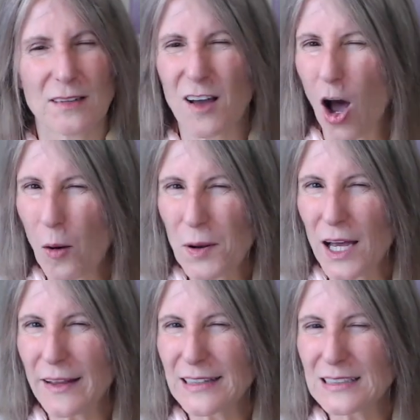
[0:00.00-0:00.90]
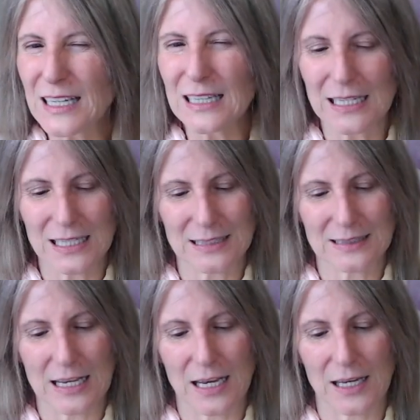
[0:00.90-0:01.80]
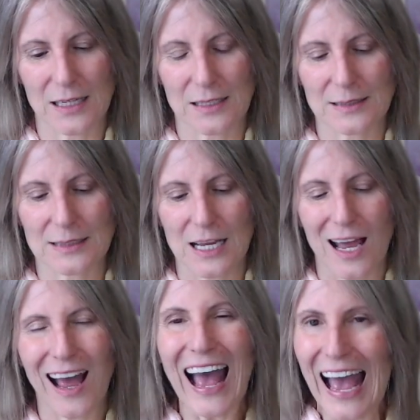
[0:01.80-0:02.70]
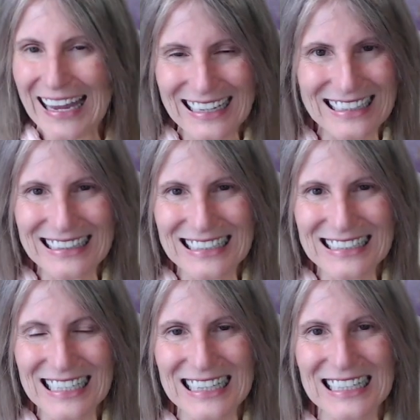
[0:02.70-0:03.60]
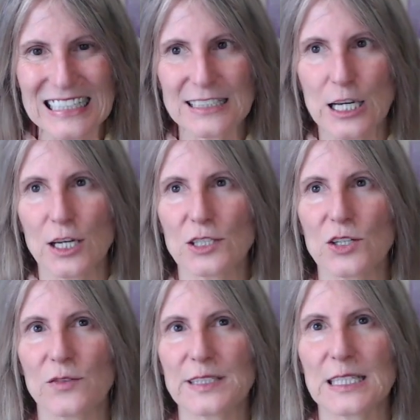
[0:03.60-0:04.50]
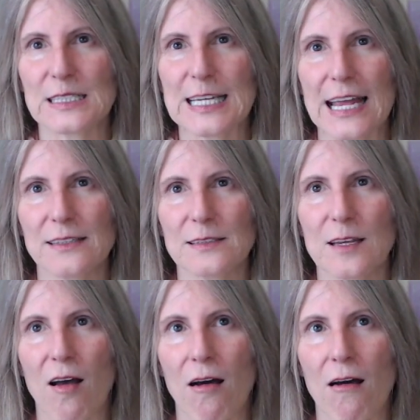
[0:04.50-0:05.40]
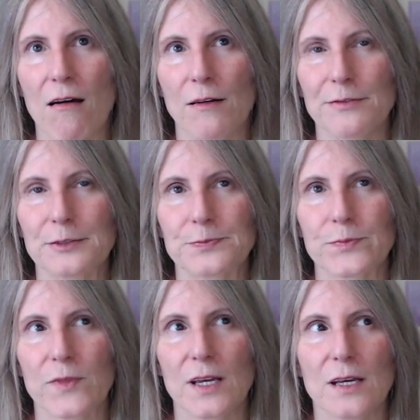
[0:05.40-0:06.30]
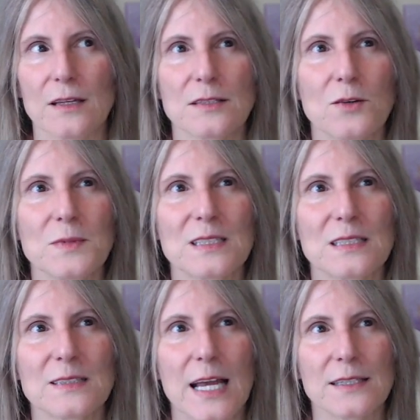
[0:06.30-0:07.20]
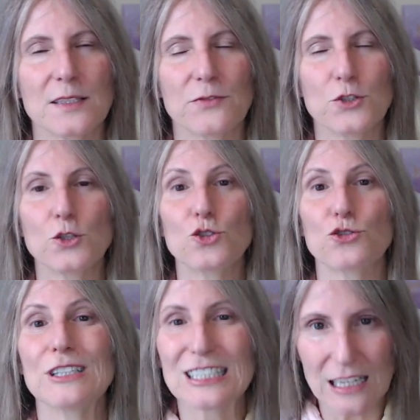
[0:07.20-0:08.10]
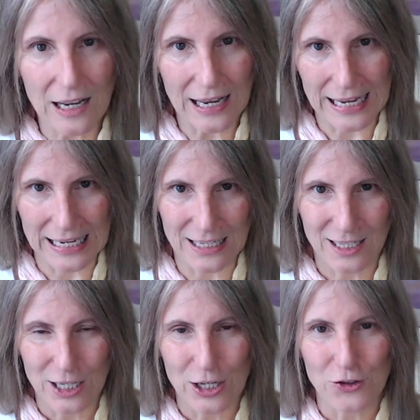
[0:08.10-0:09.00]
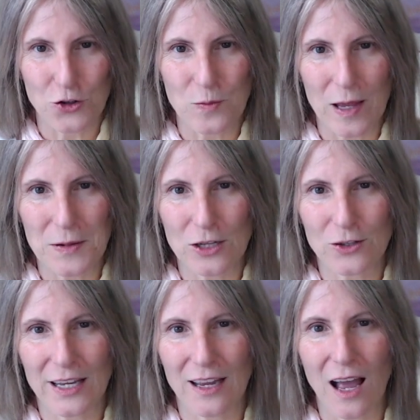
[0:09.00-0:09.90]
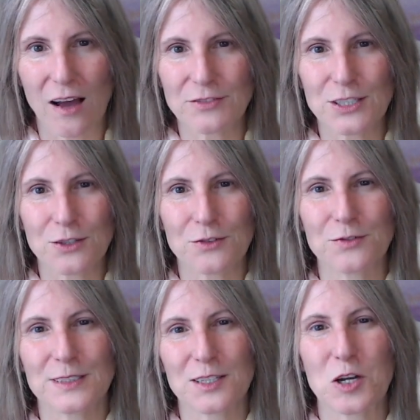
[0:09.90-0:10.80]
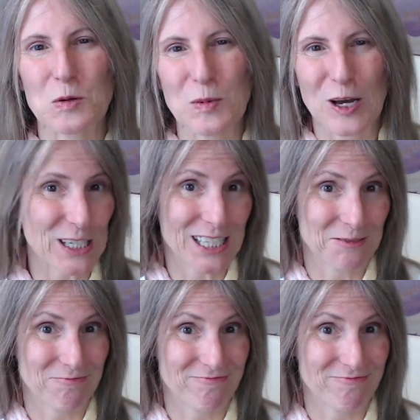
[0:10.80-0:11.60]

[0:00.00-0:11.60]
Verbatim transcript: copper that's in this, there's iron that's in this. So there's a sense of, there's almost a sense of nutritionally, you may be looking after your physical body.